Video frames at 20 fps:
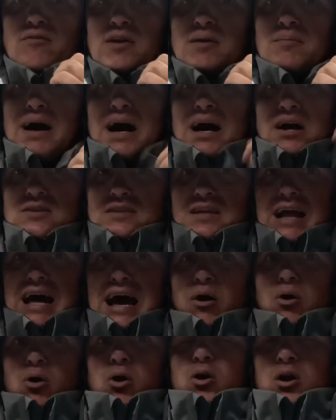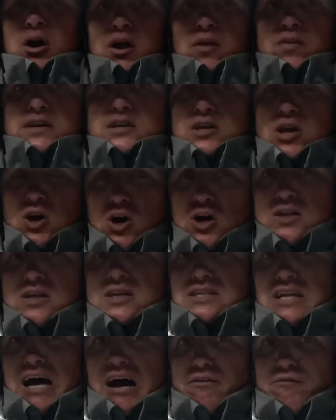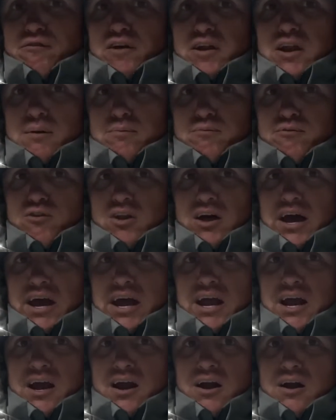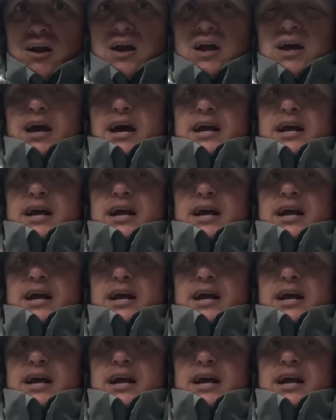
miles an hour. This hood does not fill up full of air.